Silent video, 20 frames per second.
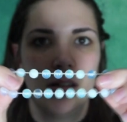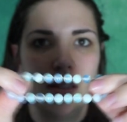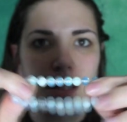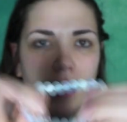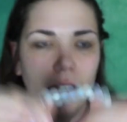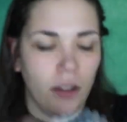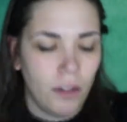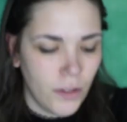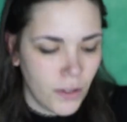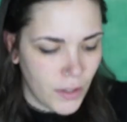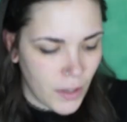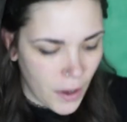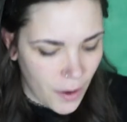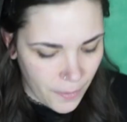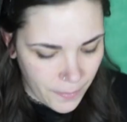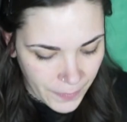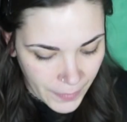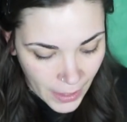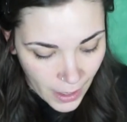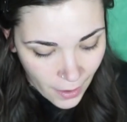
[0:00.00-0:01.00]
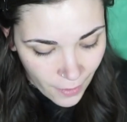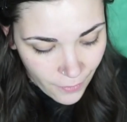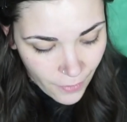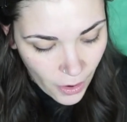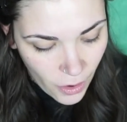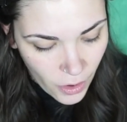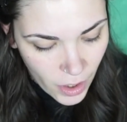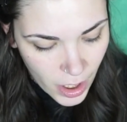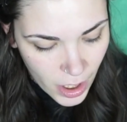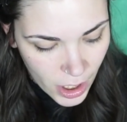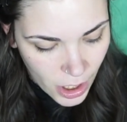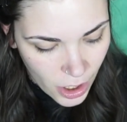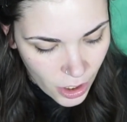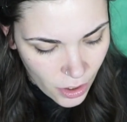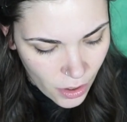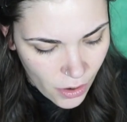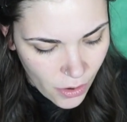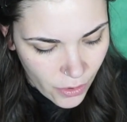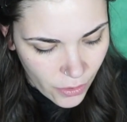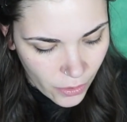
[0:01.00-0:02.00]
deal. So very
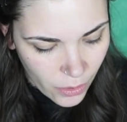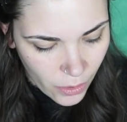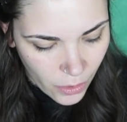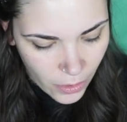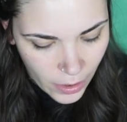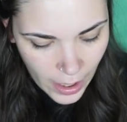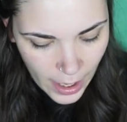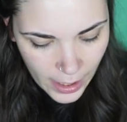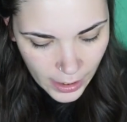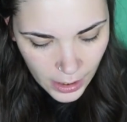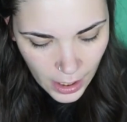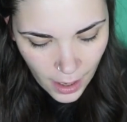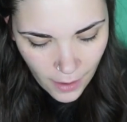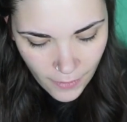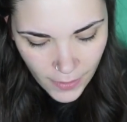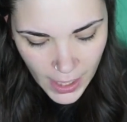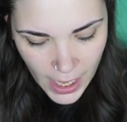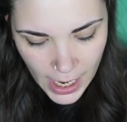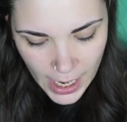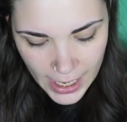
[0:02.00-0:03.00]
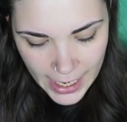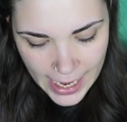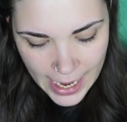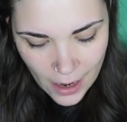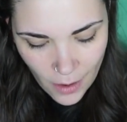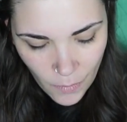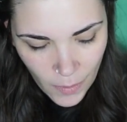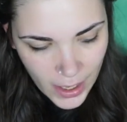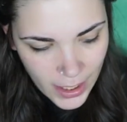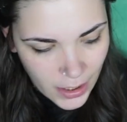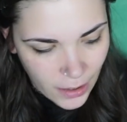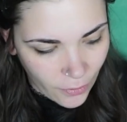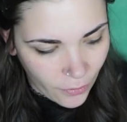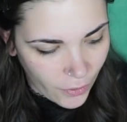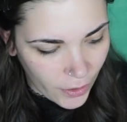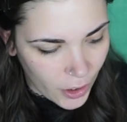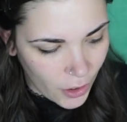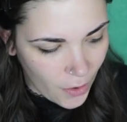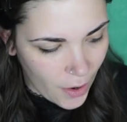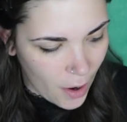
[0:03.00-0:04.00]
cute. I love that. I can't wait to
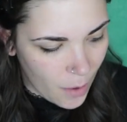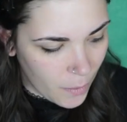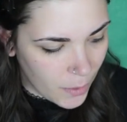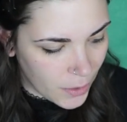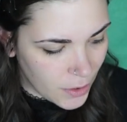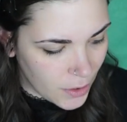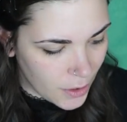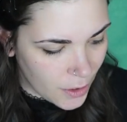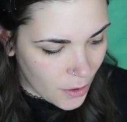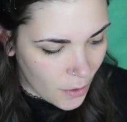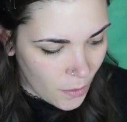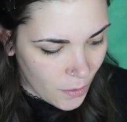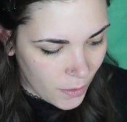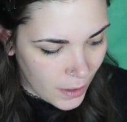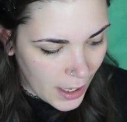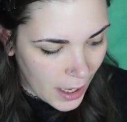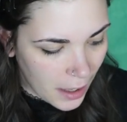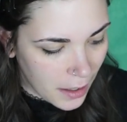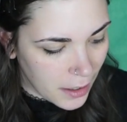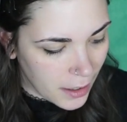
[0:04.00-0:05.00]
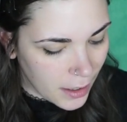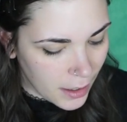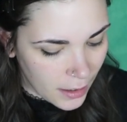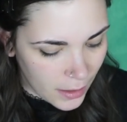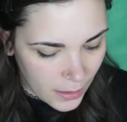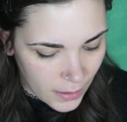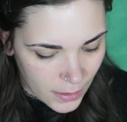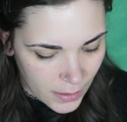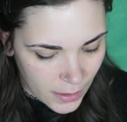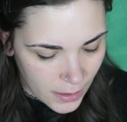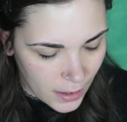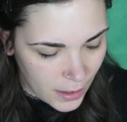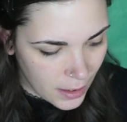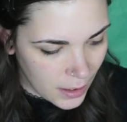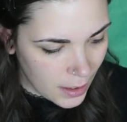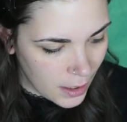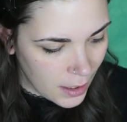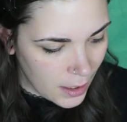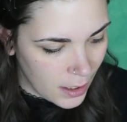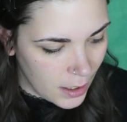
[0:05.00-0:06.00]
figure out what stone that is.
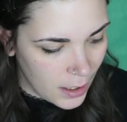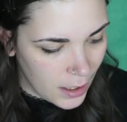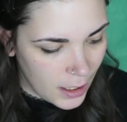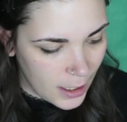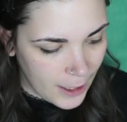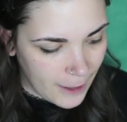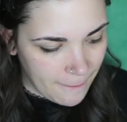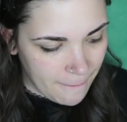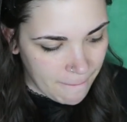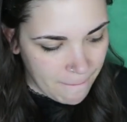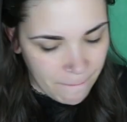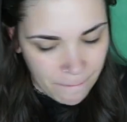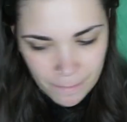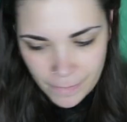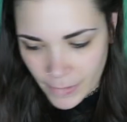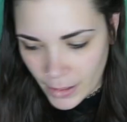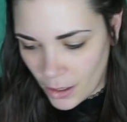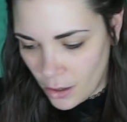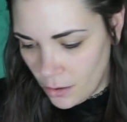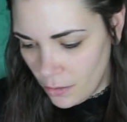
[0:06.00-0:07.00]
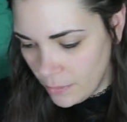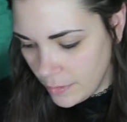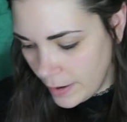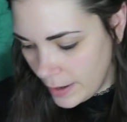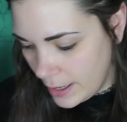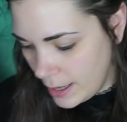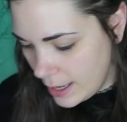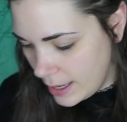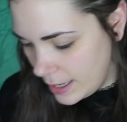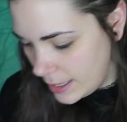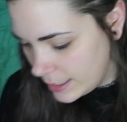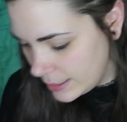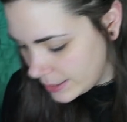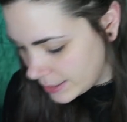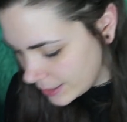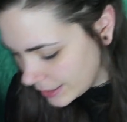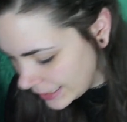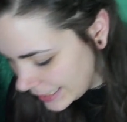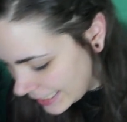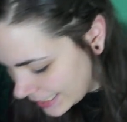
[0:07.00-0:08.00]
All right,
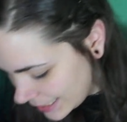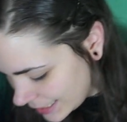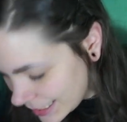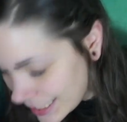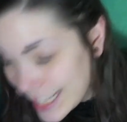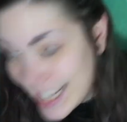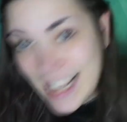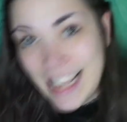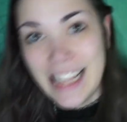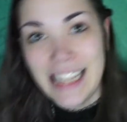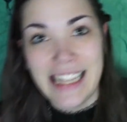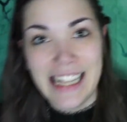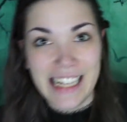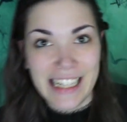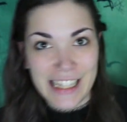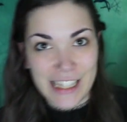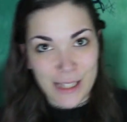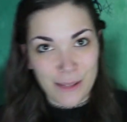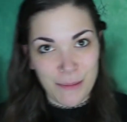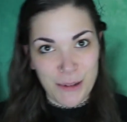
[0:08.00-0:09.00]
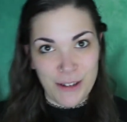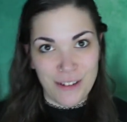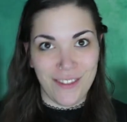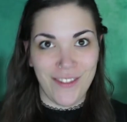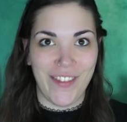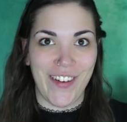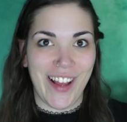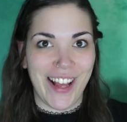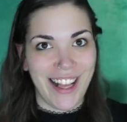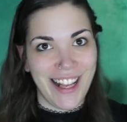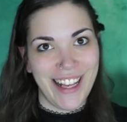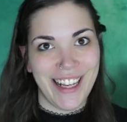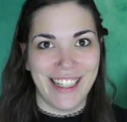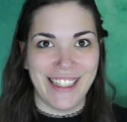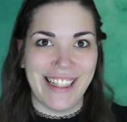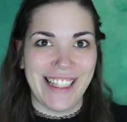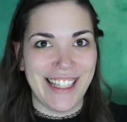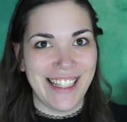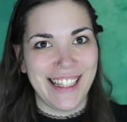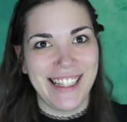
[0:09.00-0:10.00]
so let's let's move
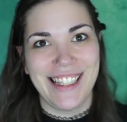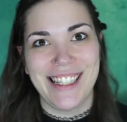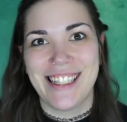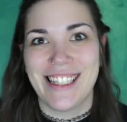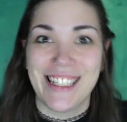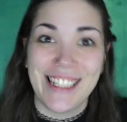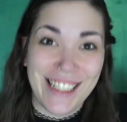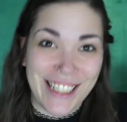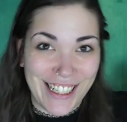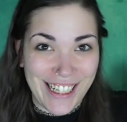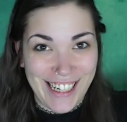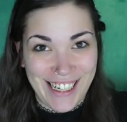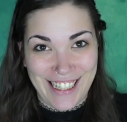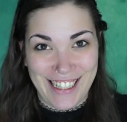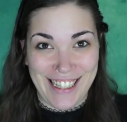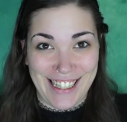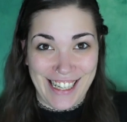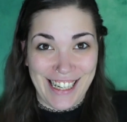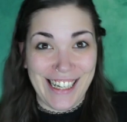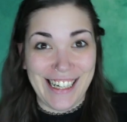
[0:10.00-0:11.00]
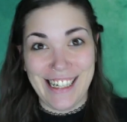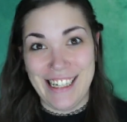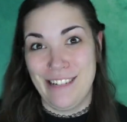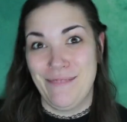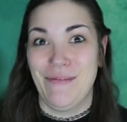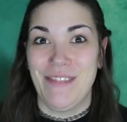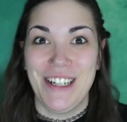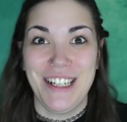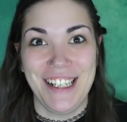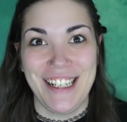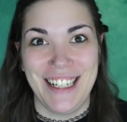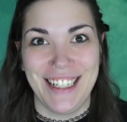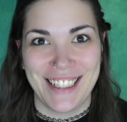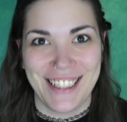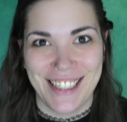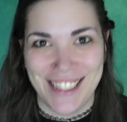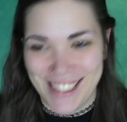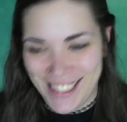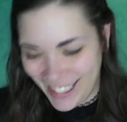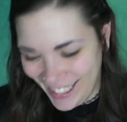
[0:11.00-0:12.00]
on. This is such an exciting
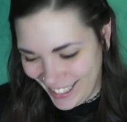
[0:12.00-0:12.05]
box.